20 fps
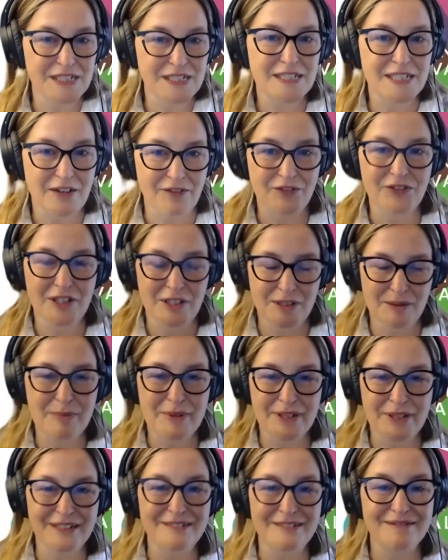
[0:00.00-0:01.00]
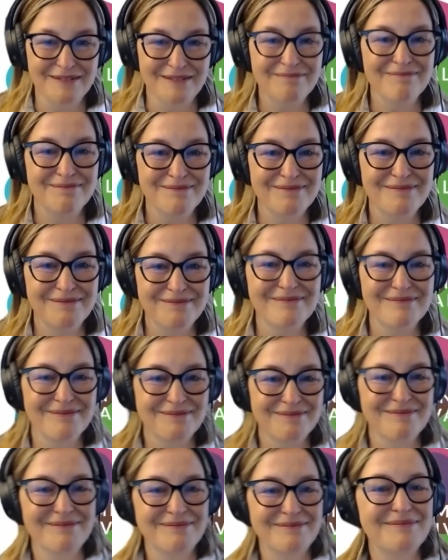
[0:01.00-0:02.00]
has definitely been
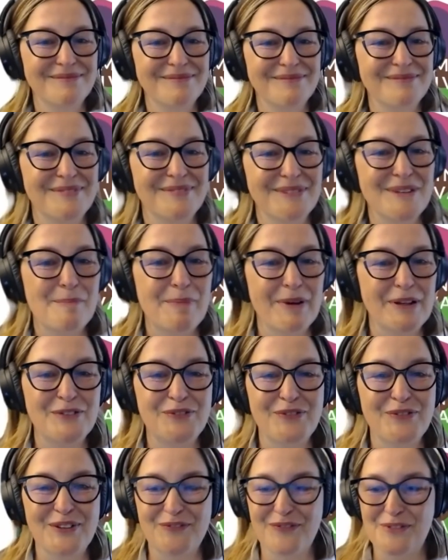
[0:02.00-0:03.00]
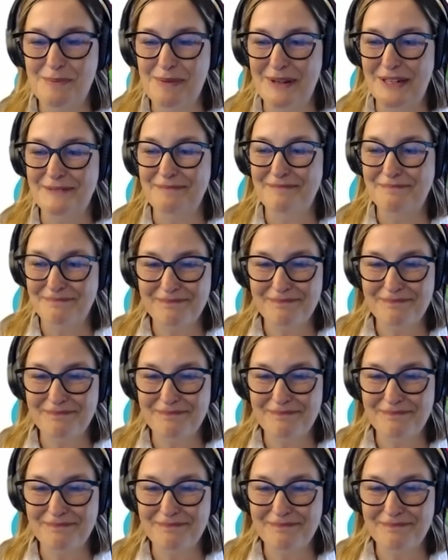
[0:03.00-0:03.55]
a benefit for me.